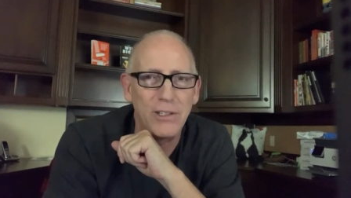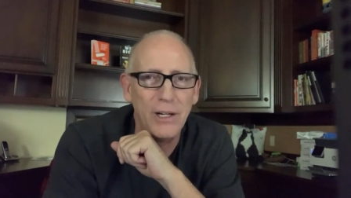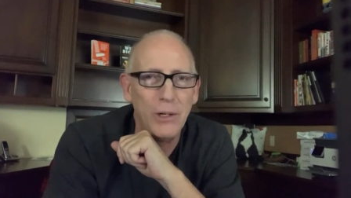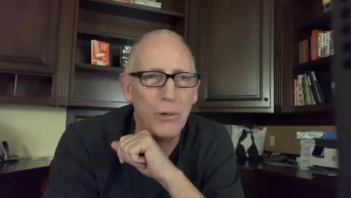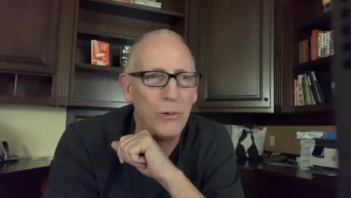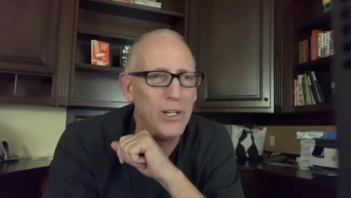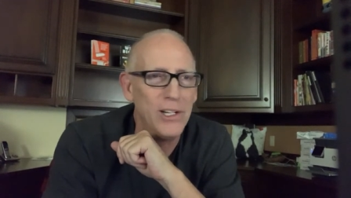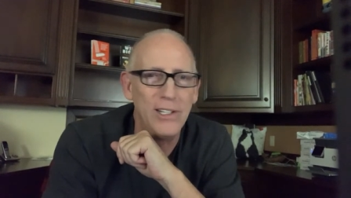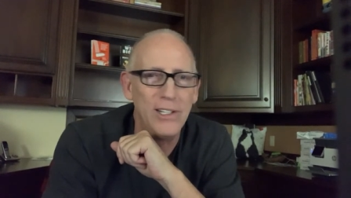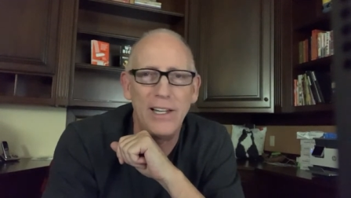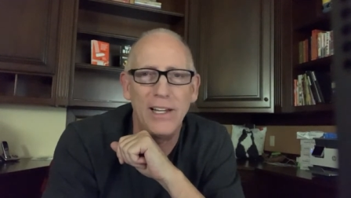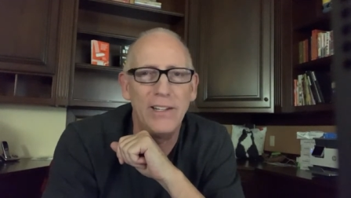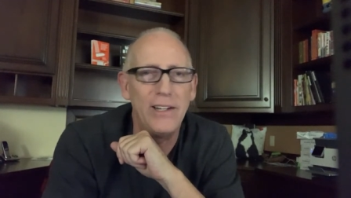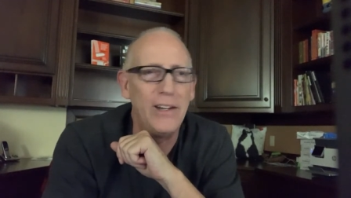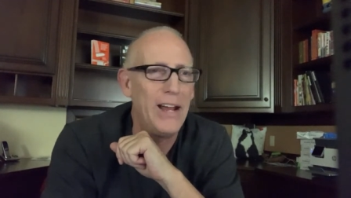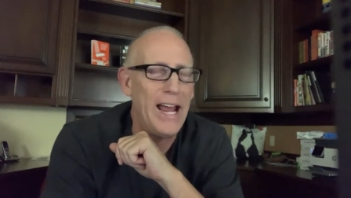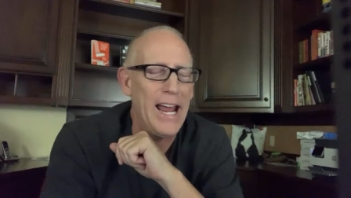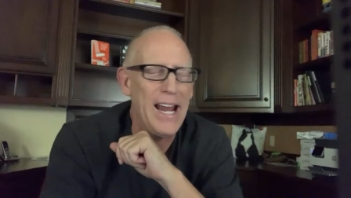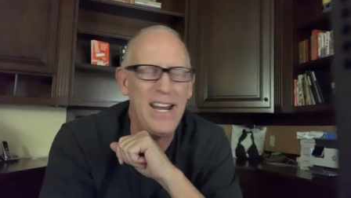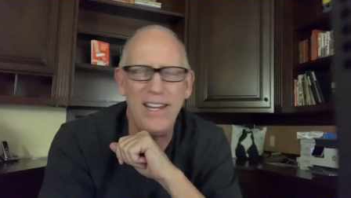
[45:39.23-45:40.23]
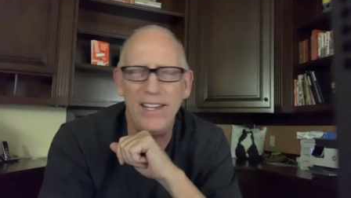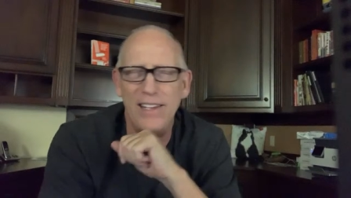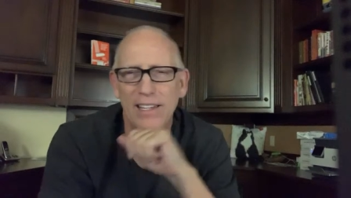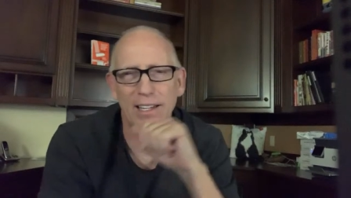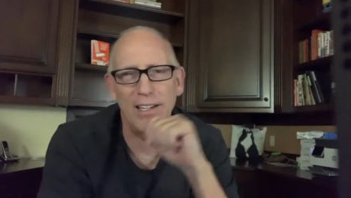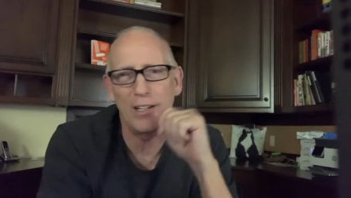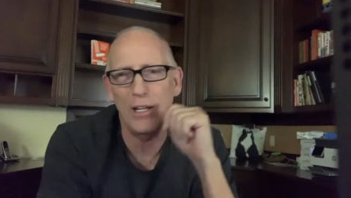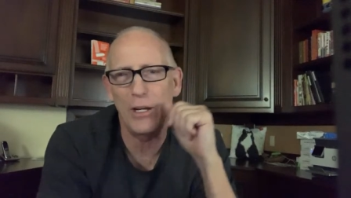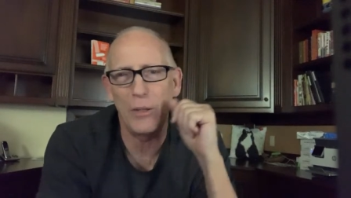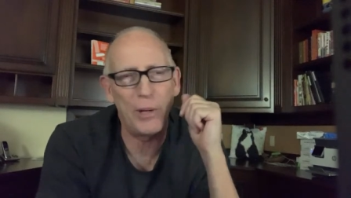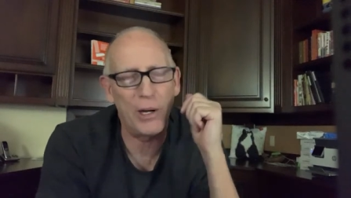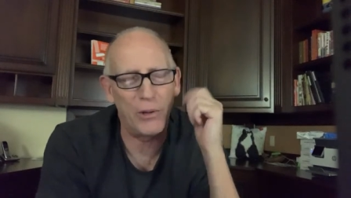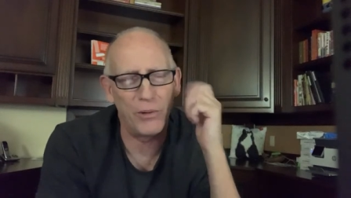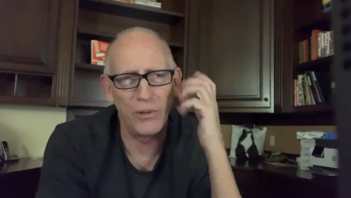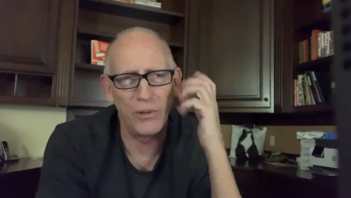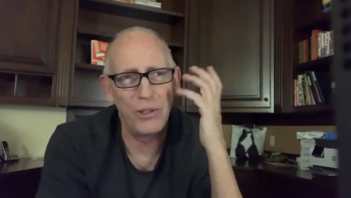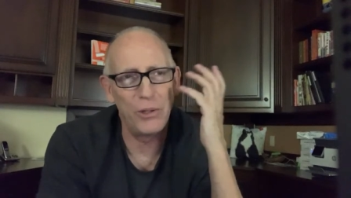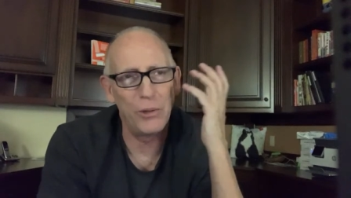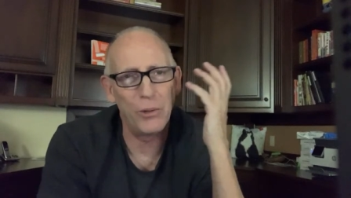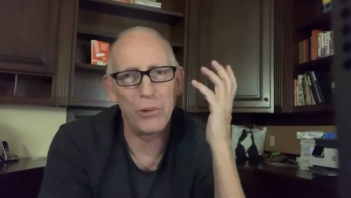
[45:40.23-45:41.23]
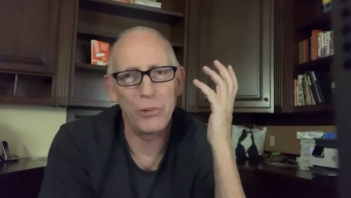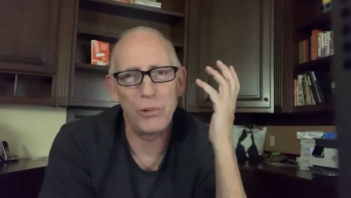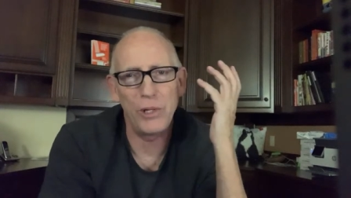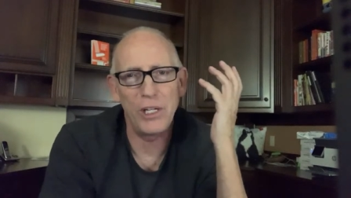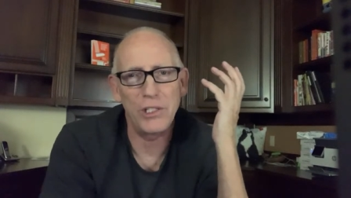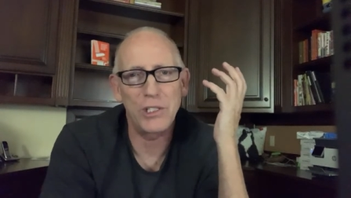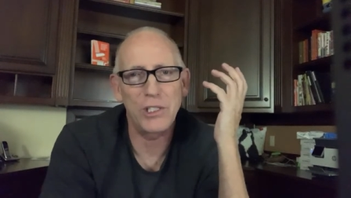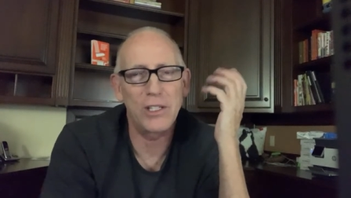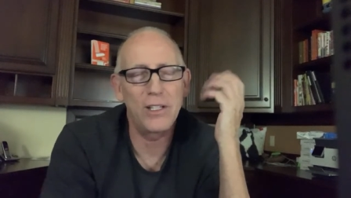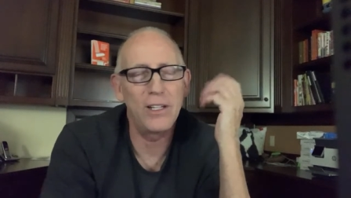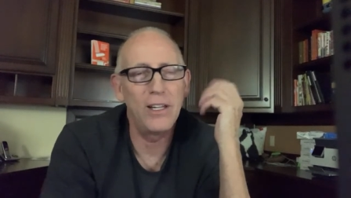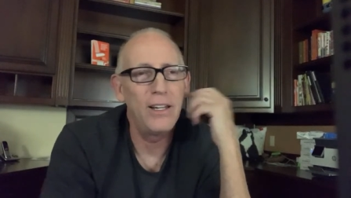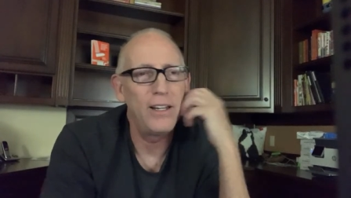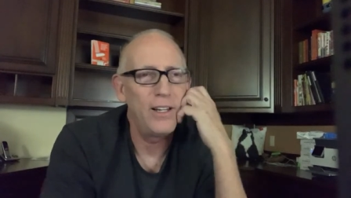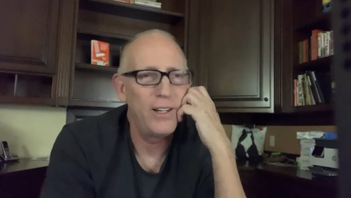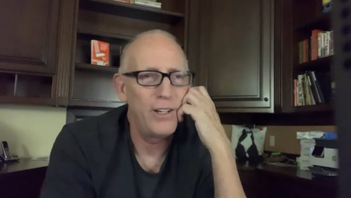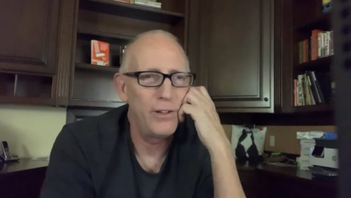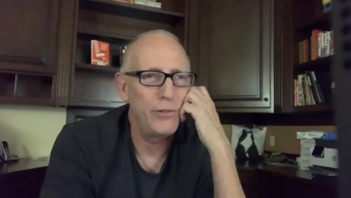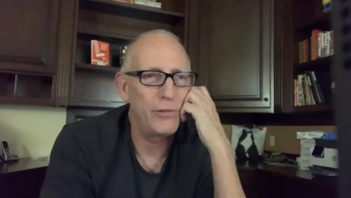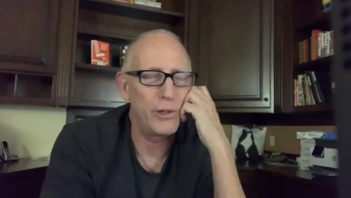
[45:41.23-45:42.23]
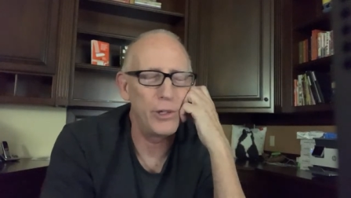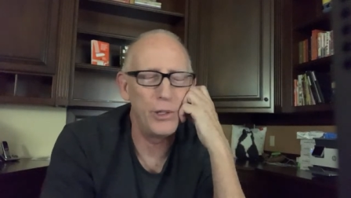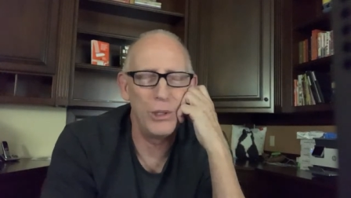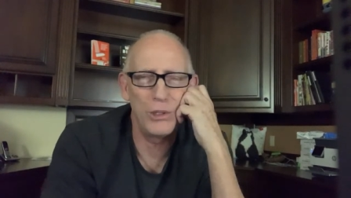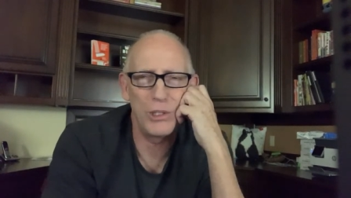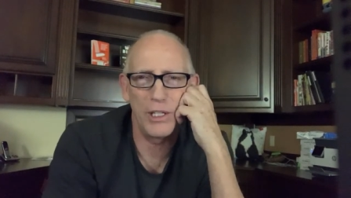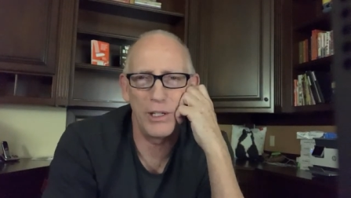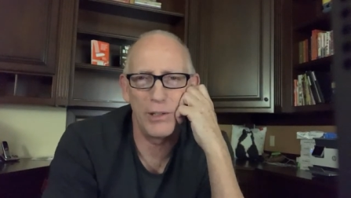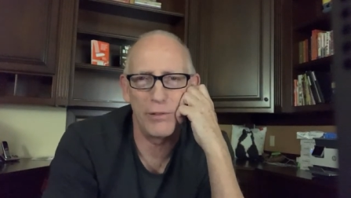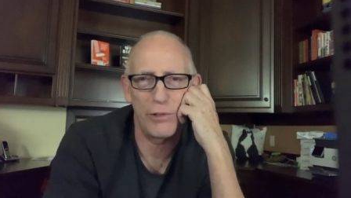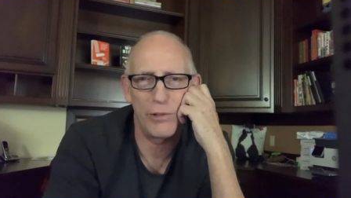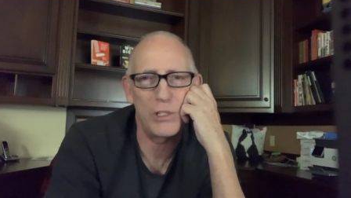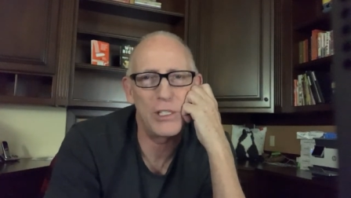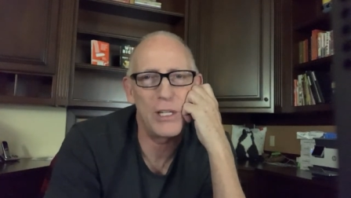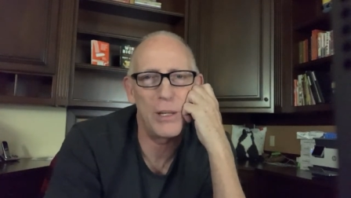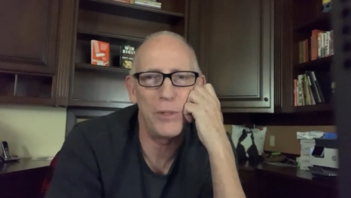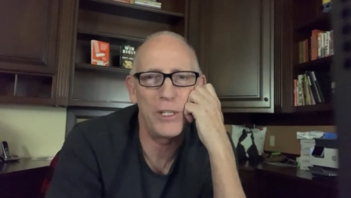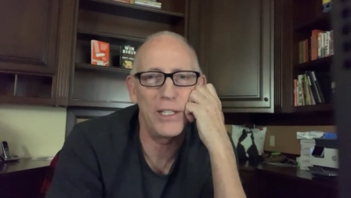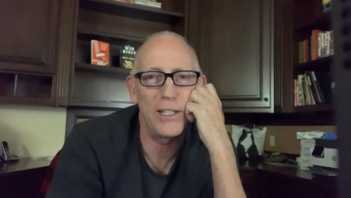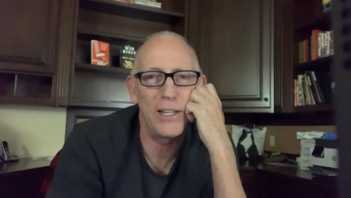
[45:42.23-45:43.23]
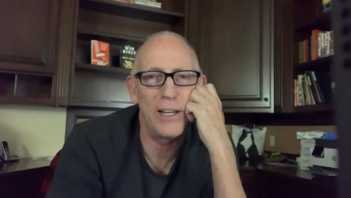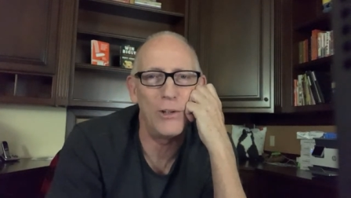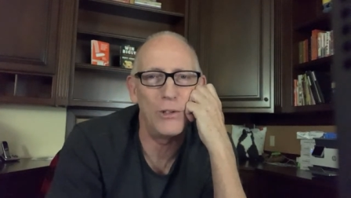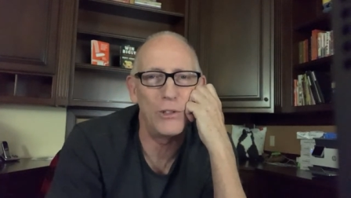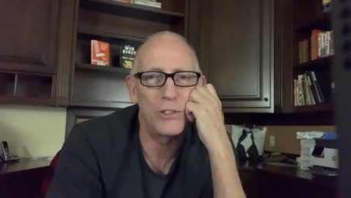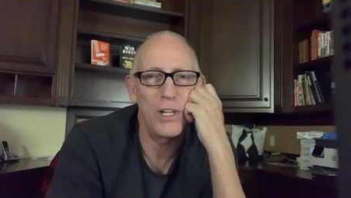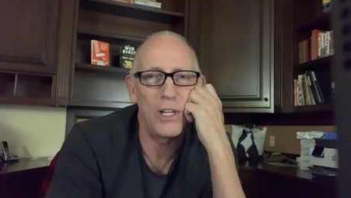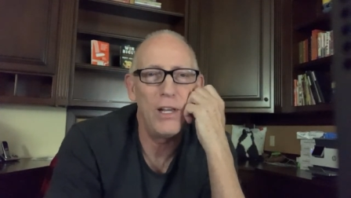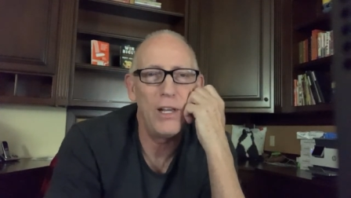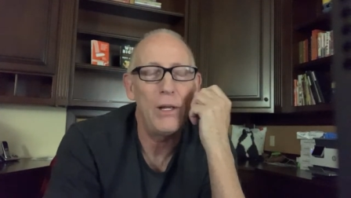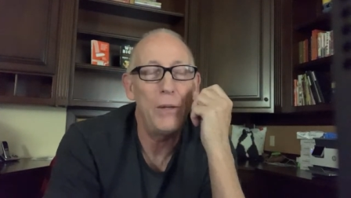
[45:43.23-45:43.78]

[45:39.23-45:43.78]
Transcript: it wouldn't tell you anything about your risk for using it for something else.